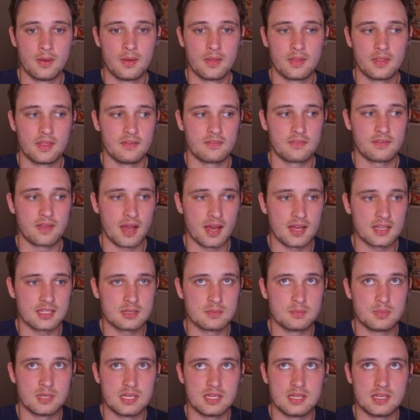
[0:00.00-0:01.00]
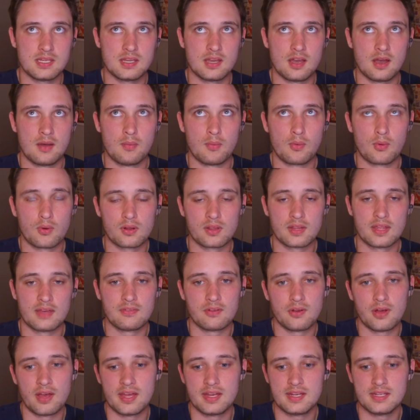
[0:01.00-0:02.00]
They've got to be a more
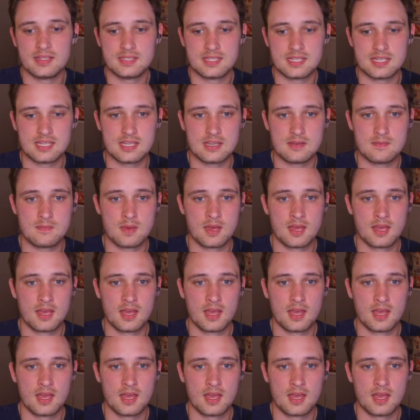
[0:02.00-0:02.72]
level-headed team,